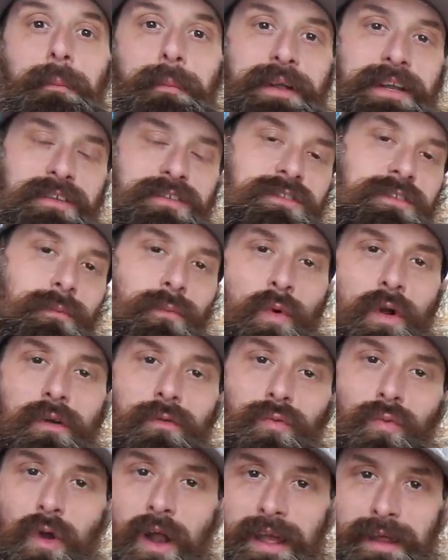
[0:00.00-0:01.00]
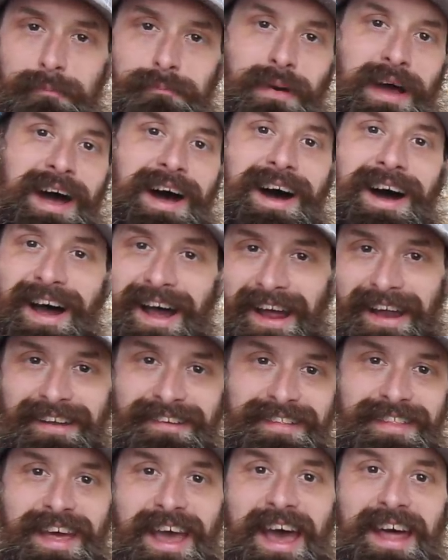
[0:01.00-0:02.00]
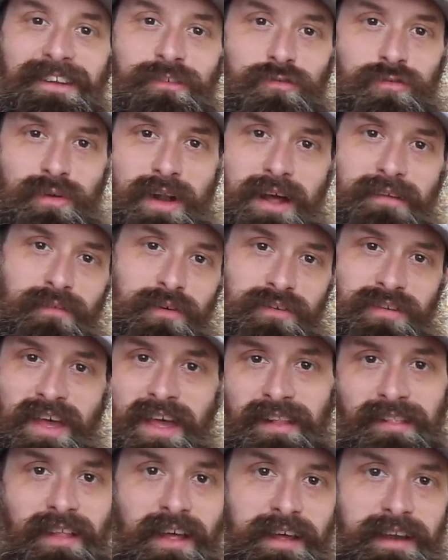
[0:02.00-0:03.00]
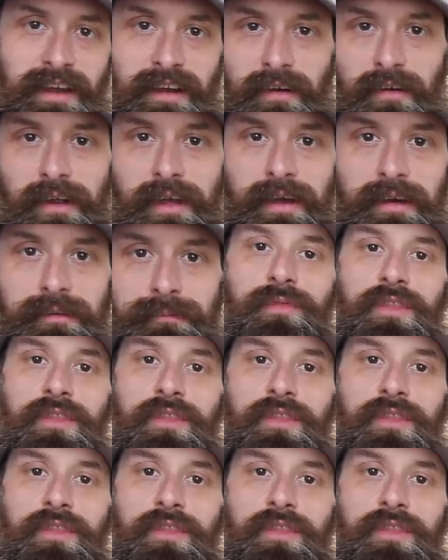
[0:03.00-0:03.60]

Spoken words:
but it's somewhere right behind that driver's headlight area.